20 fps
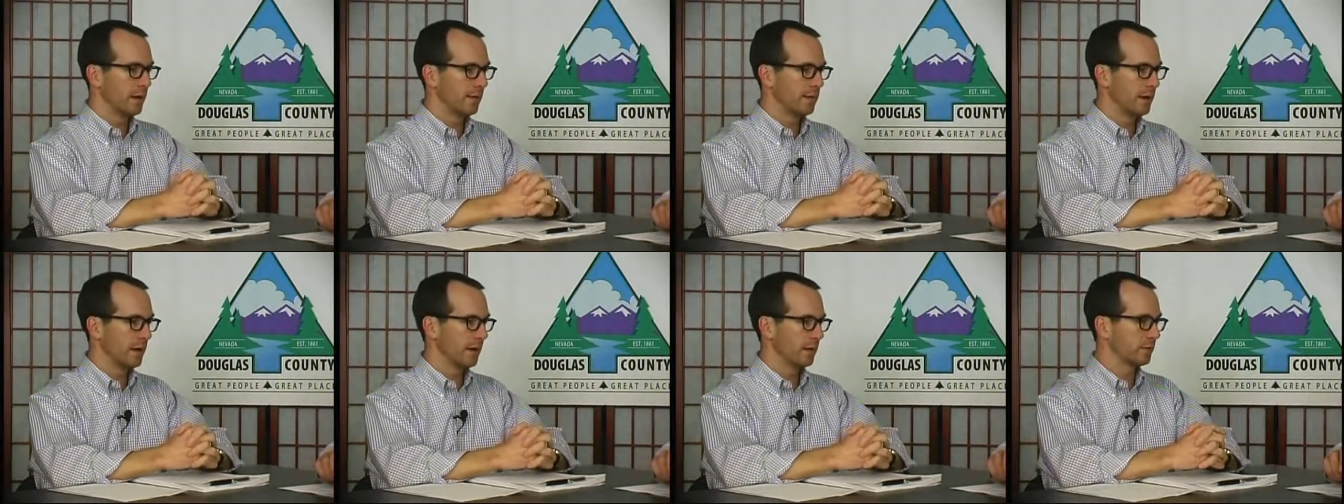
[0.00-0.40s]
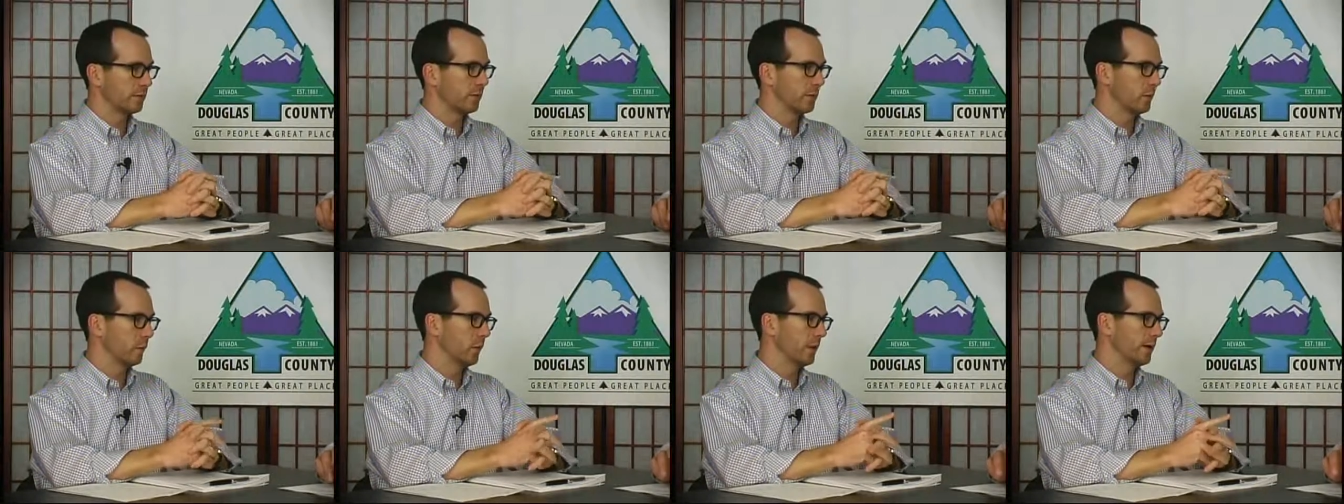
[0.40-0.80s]
in the next
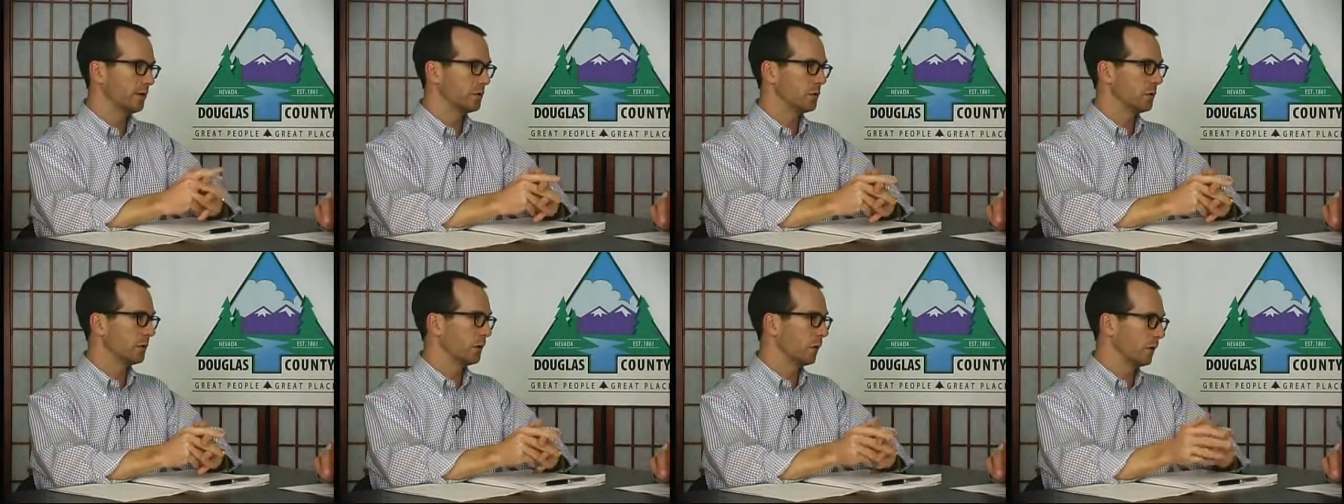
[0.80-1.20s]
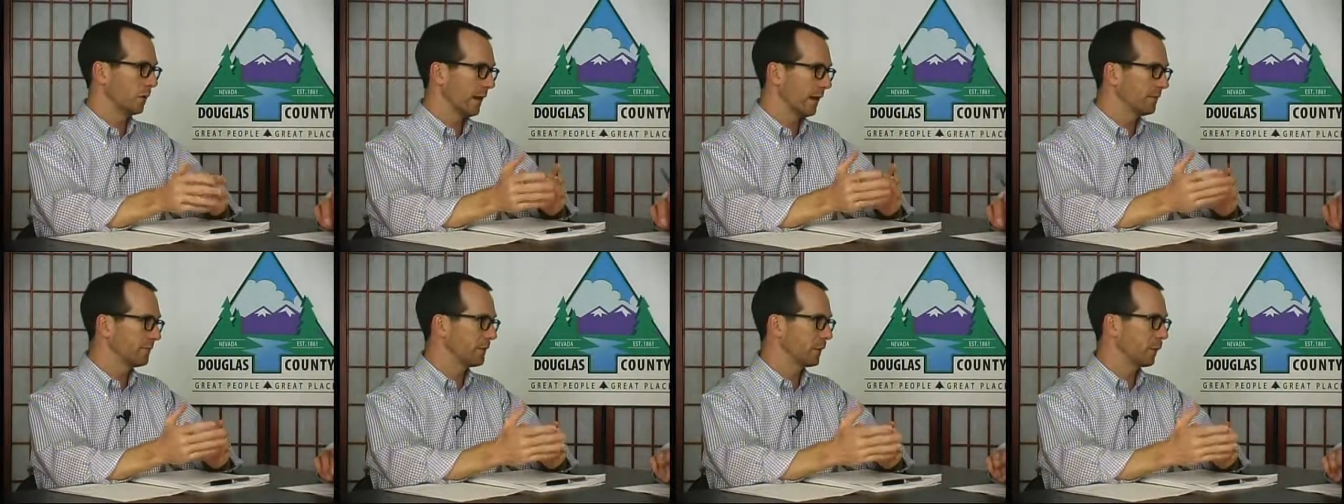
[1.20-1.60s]
few weeks, you can go
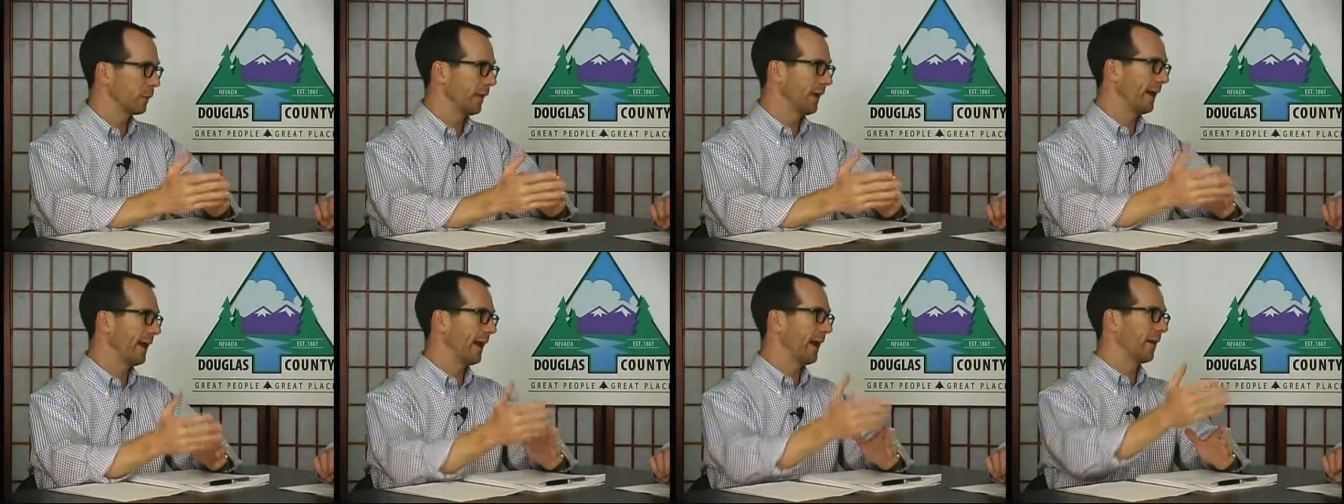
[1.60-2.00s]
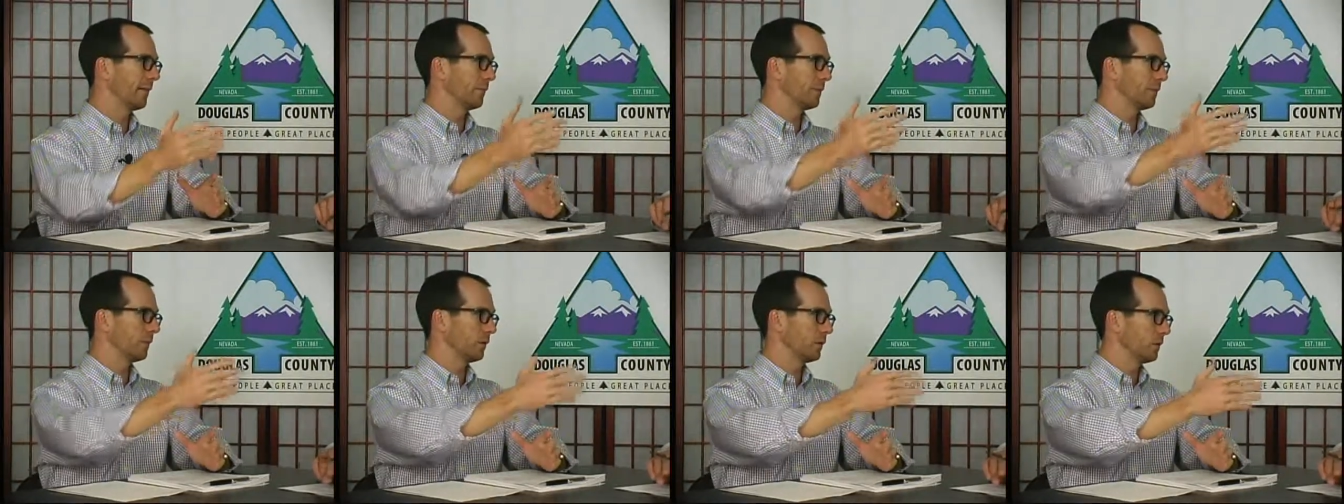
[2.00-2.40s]
left at Grant
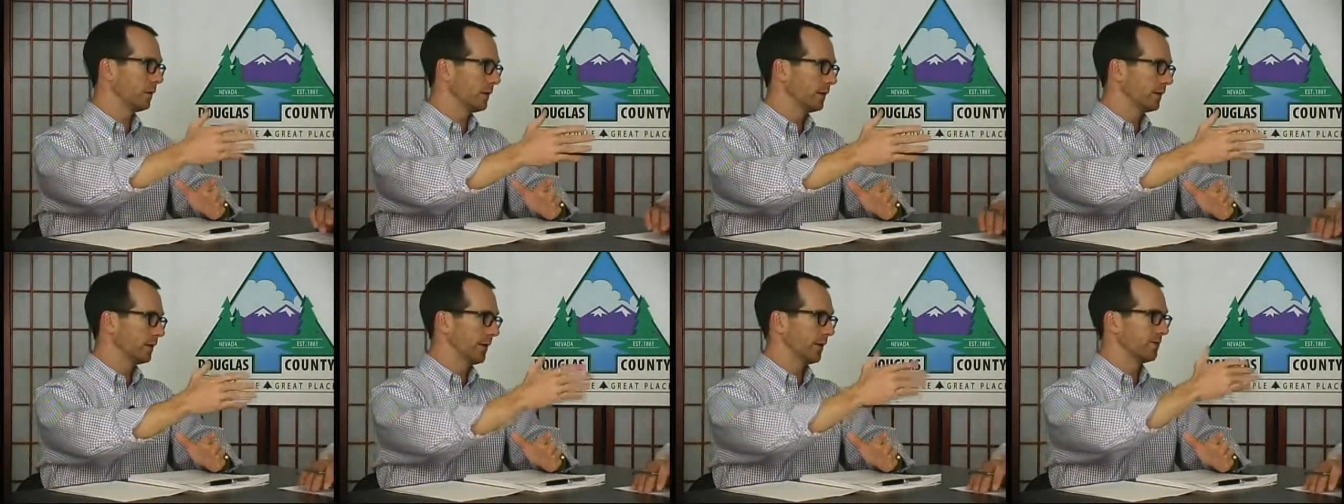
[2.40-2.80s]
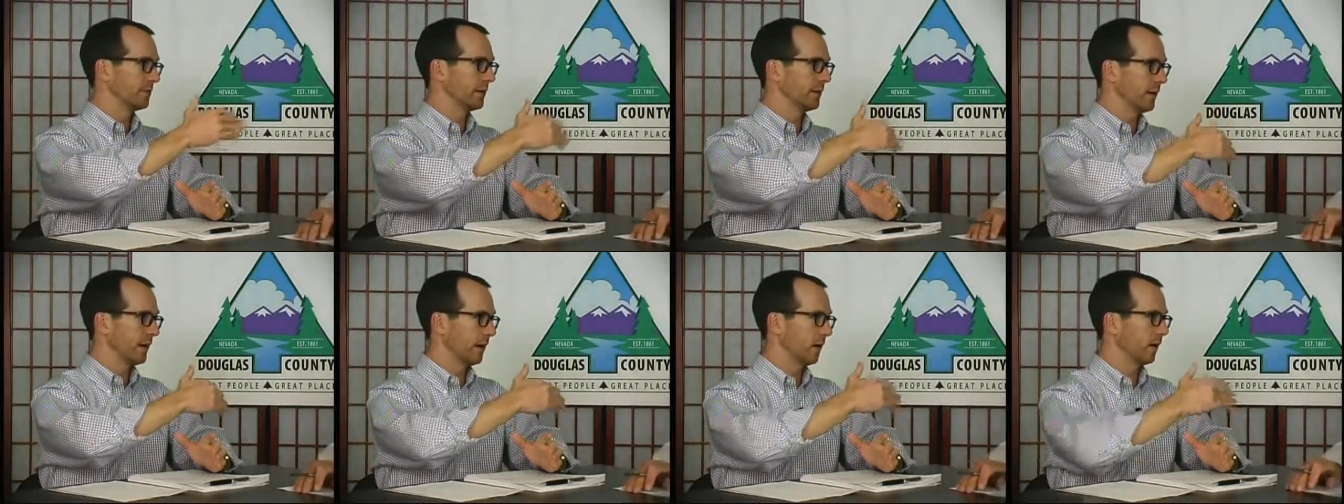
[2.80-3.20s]
Avenue,
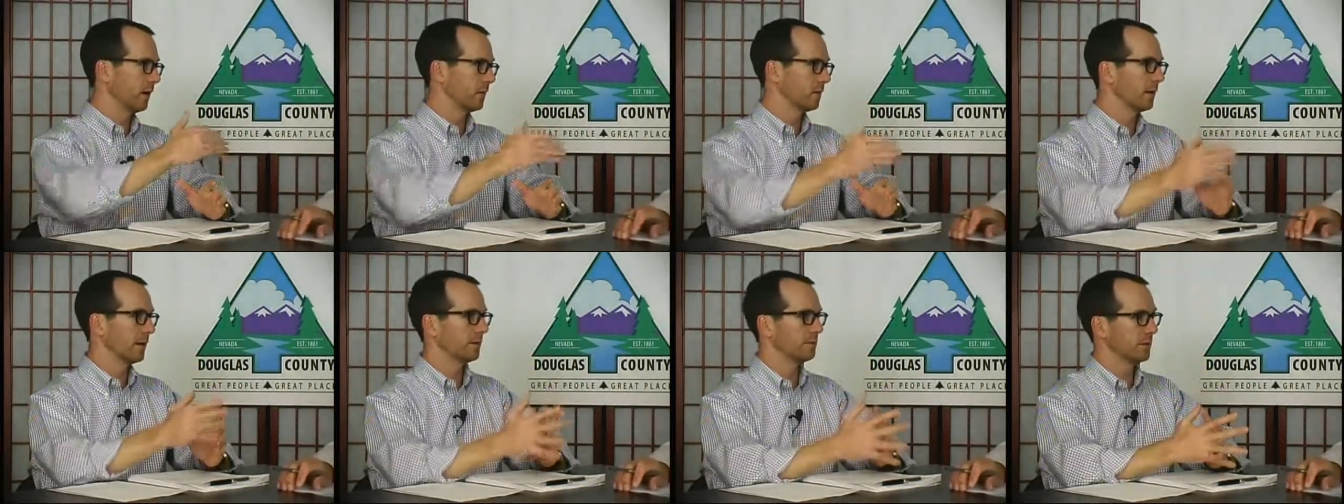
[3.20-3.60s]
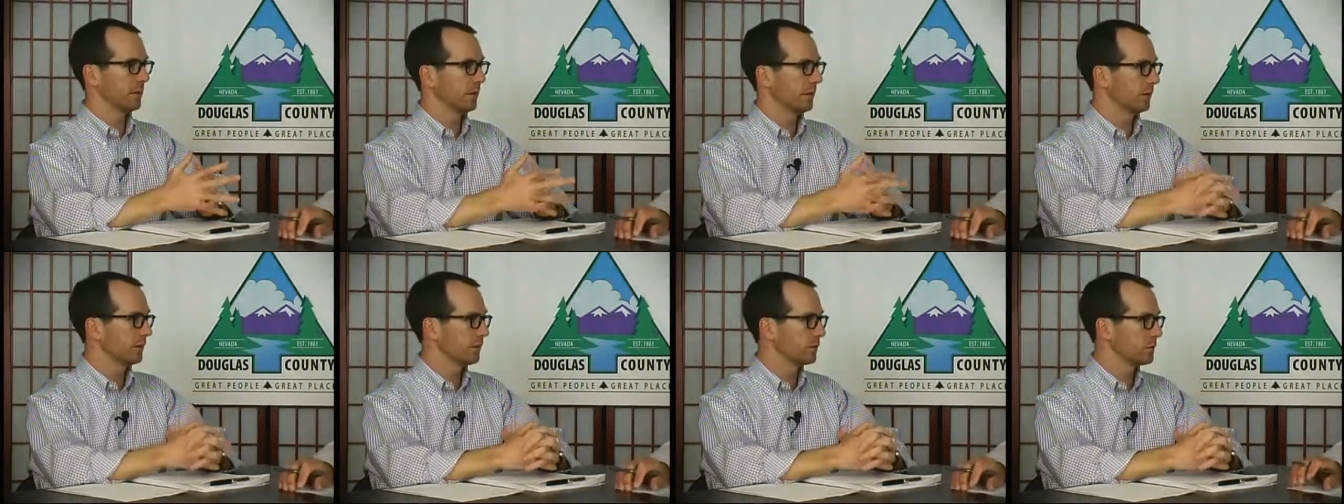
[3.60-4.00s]
left at Carrick, left
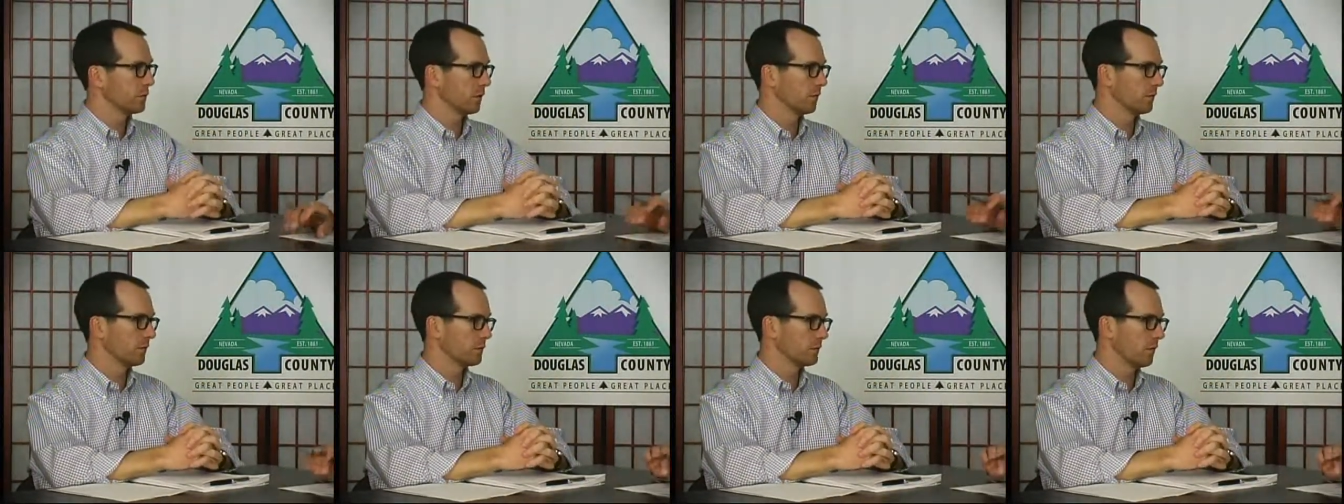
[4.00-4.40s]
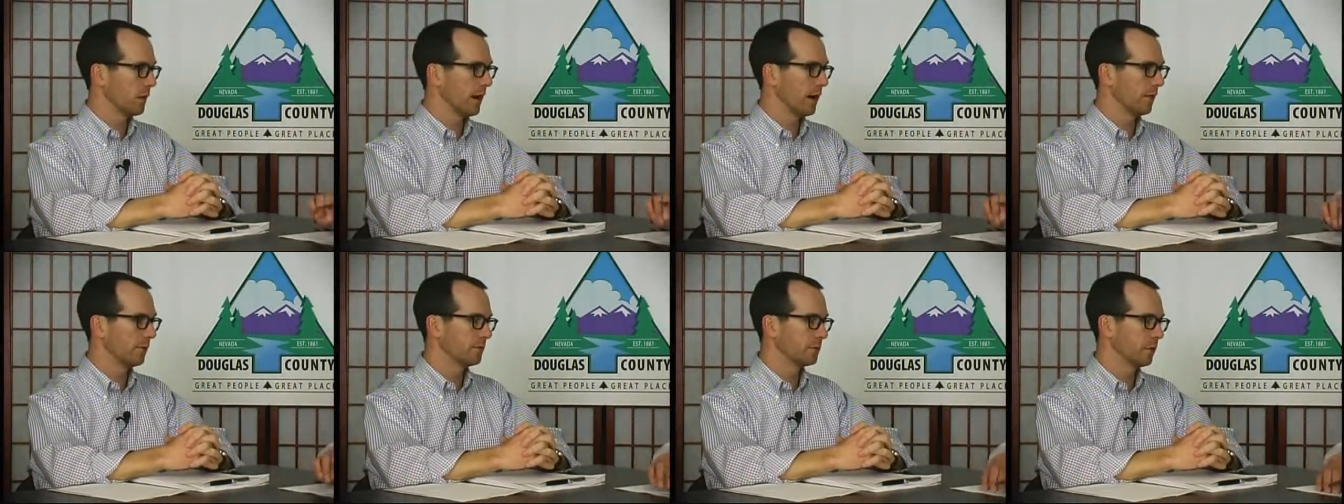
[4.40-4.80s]
on Service
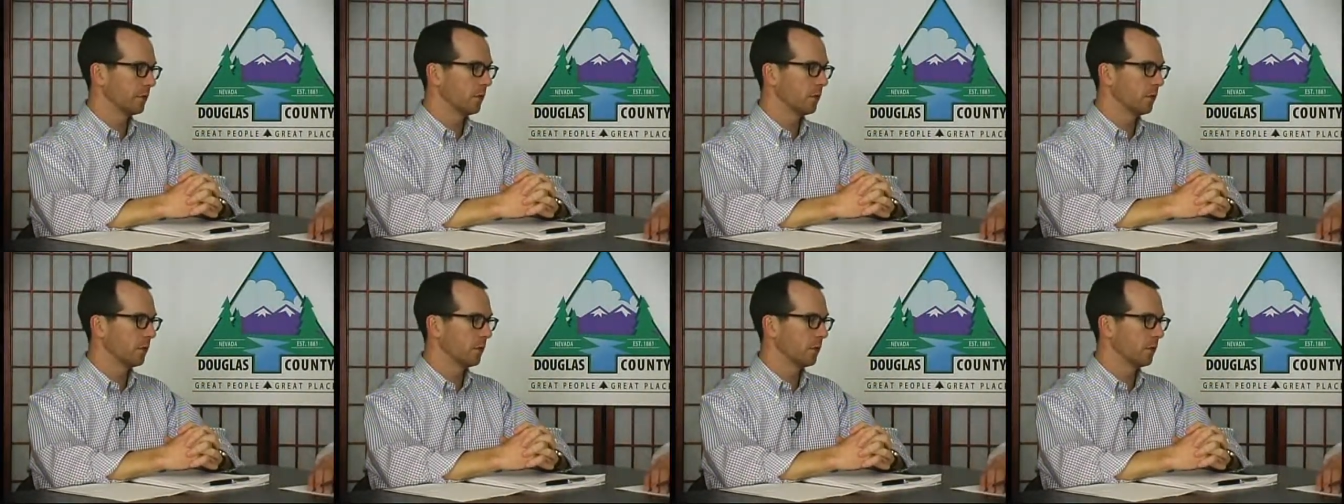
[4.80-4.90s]
Drive.